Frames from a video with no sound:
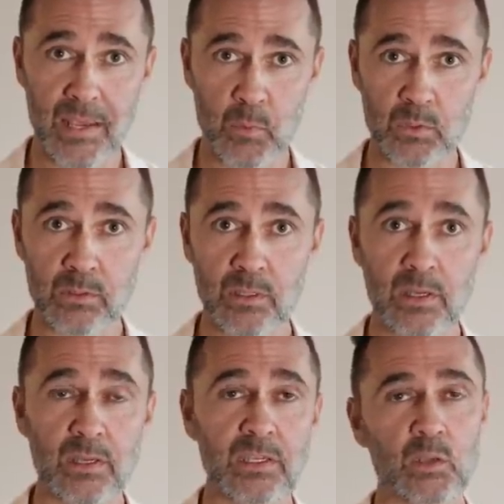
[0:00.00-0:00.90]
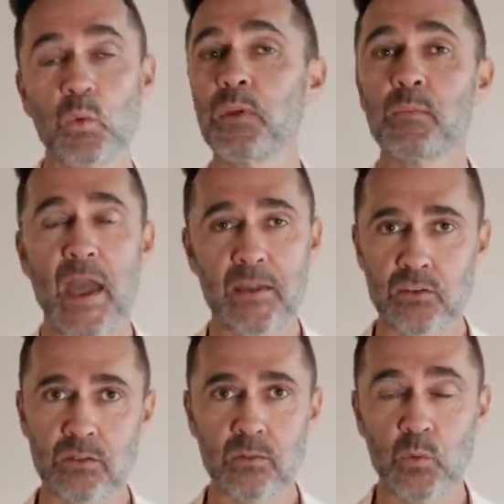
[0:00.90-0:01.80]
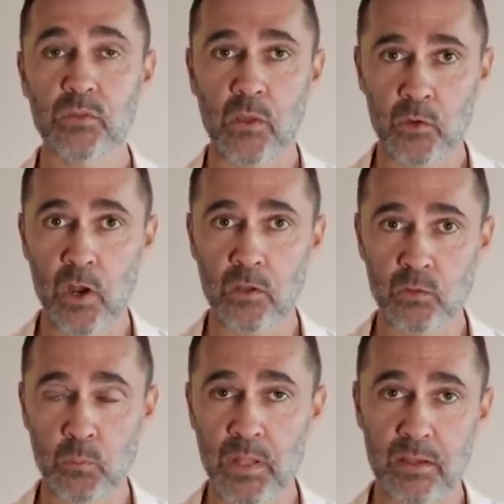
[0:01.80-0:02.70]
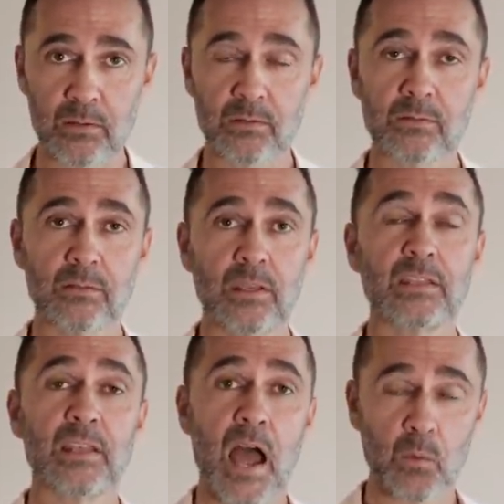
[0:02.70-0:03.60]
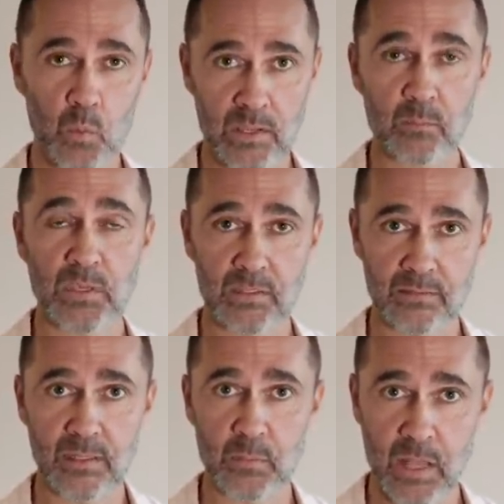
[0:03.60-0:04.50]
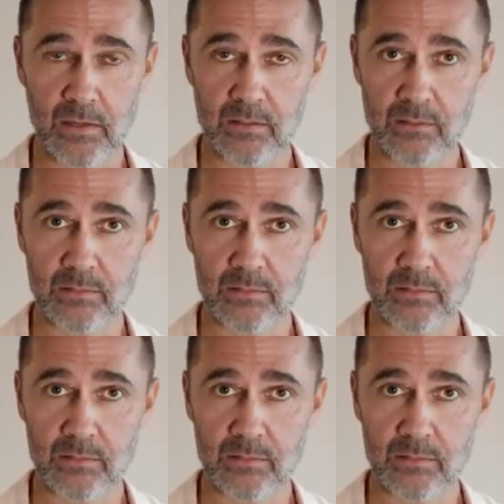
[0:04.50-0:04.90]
enabled, you will be matched with other console players and not with PC players.